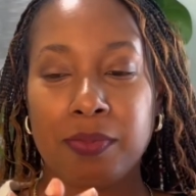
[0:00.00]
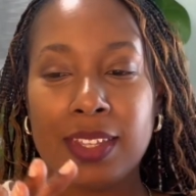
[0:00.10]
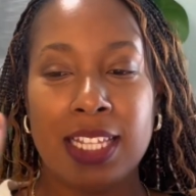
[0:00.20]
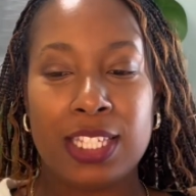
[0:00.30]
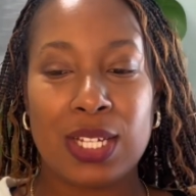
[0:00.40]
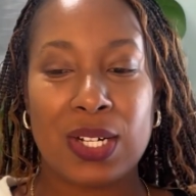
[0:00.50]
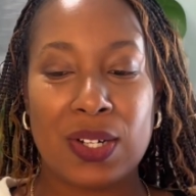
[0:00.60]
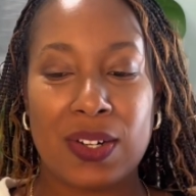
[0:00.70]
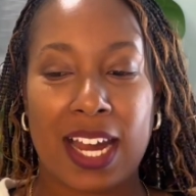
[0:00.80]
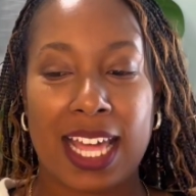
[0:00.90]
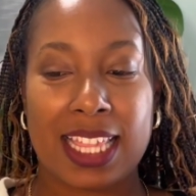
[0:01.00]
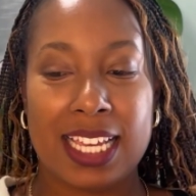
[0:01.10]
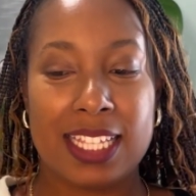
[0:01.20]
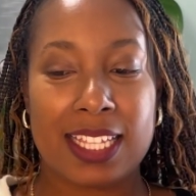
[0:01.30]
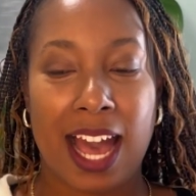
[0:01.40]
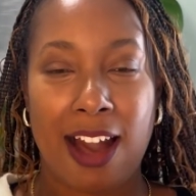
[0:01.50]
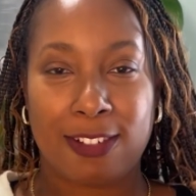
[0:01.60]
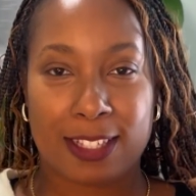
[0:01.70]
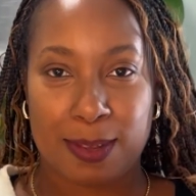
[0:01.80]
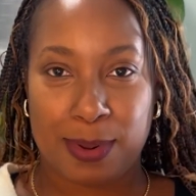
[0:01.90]
And so these
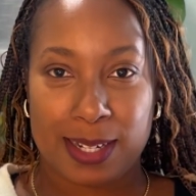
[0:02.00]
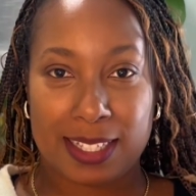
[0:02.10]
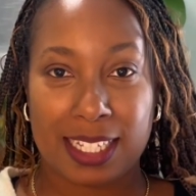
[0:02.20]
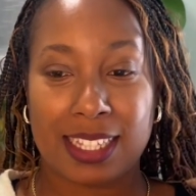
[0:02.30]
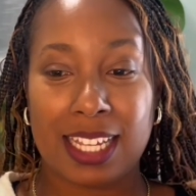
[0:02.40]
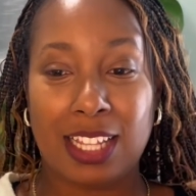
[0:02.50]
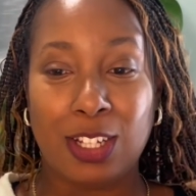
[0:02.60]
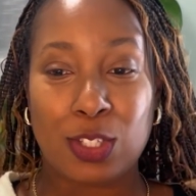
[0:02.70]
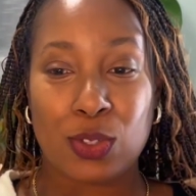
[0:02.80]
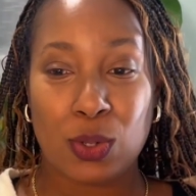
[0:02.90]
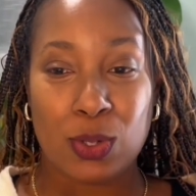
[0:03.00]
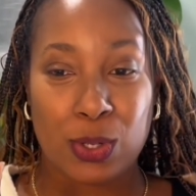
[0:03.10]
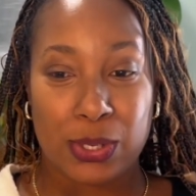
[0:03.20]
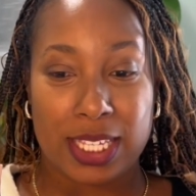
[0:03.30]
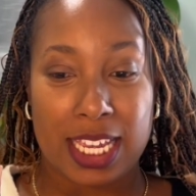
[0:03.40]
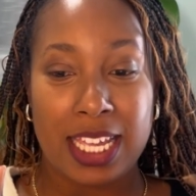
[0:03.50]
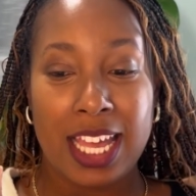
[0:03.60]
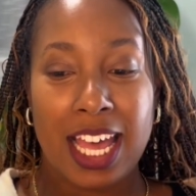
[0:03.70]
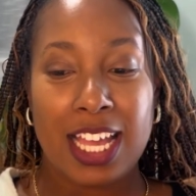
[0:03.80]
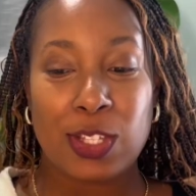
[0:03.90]
house slippers, like they look so cozy,
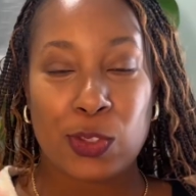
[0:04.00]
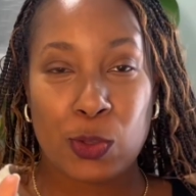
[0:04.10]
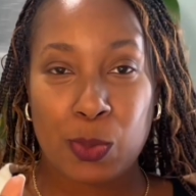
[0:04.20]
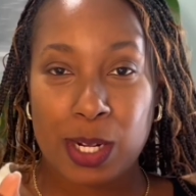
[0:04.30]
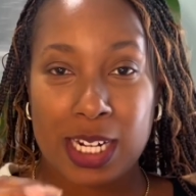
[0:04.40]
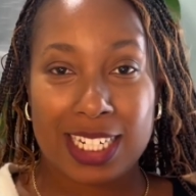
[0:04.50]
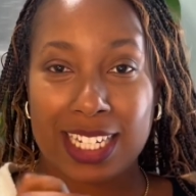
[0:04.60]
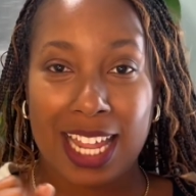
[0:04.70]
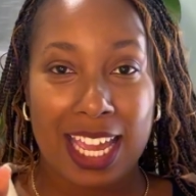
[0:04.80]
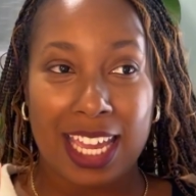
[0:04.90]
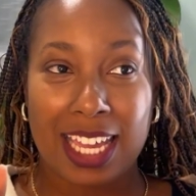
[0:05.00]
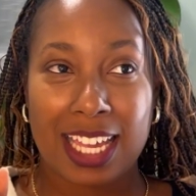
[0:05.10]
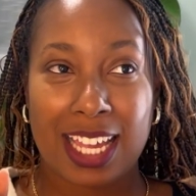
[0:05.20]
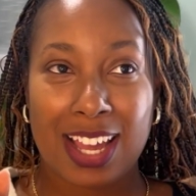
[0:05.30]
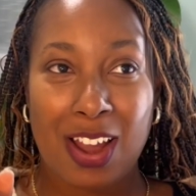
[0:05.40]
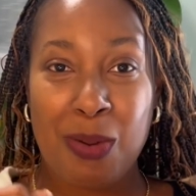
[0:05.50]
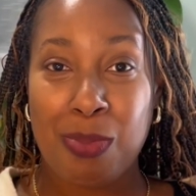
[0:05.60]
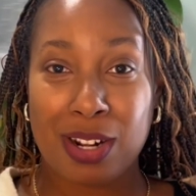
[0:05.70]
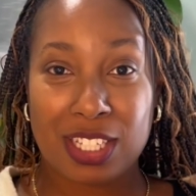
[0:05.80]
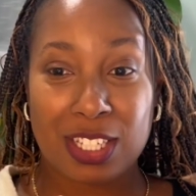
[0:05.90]
super like
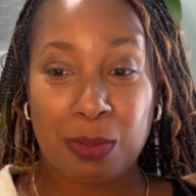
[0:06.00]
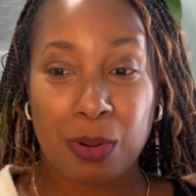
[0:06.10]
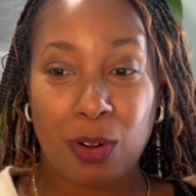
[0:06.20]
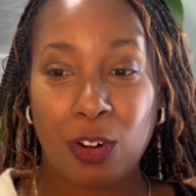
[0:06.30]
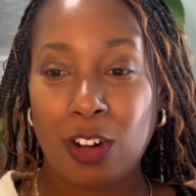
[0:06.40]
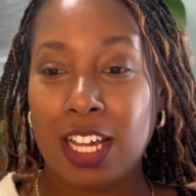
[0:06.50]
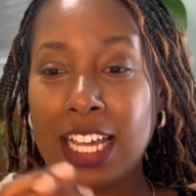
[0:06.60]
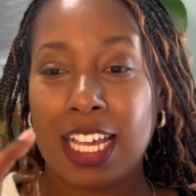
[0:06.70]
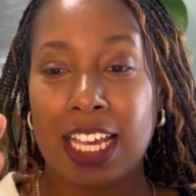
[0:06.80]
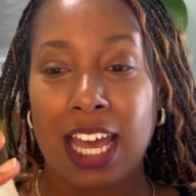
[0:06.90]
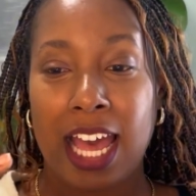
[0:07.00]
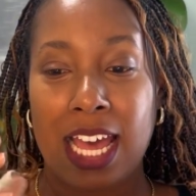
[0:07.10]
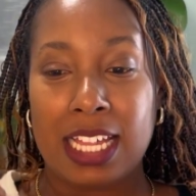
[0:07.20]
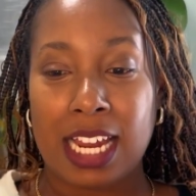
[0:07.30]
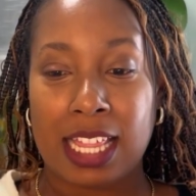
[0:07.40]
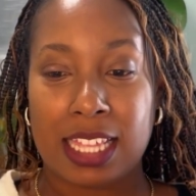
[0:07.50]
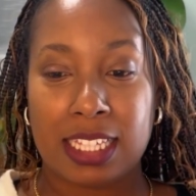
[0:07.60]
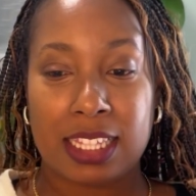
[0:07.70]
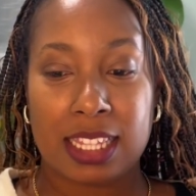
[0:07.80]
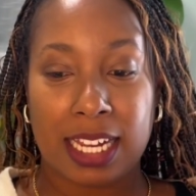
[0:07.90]
personable. And I
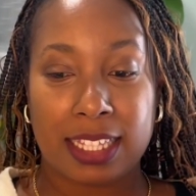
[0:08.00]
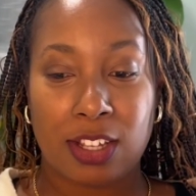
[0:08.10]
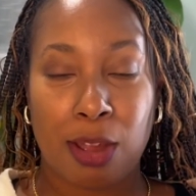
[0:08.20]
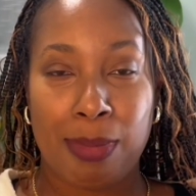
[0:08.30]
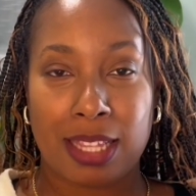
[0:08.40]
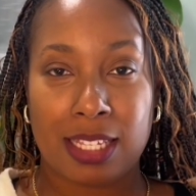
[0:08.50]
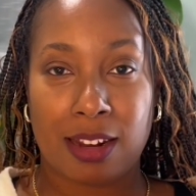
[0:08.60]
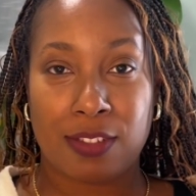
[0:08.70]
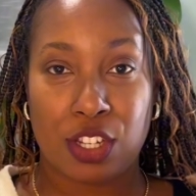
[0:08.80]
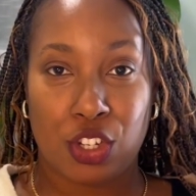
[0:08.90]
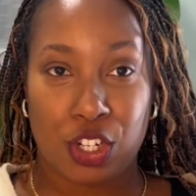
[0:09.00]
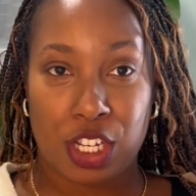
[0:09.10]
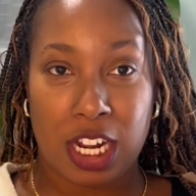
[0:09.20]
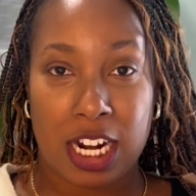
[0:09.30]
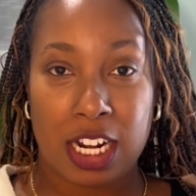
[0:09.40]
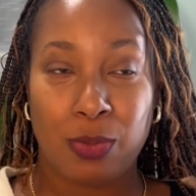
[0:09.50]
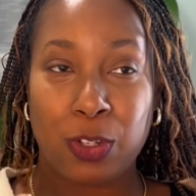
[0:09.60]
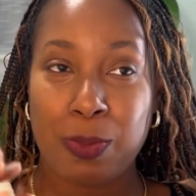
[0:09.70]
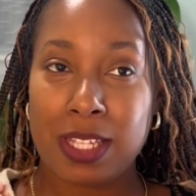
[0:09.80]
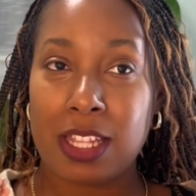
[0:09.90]
think that you can make this out of t-shirt yarn, which
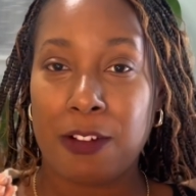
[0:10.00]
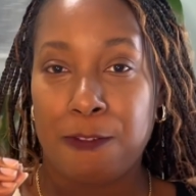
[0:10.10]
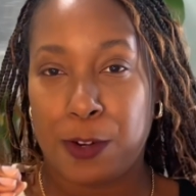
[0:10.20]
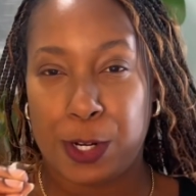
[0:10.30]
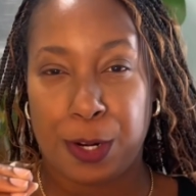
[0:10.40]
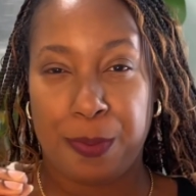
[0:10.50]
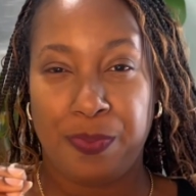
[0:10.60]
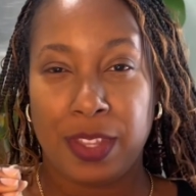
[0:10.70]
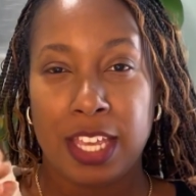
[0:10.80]
means that they're firm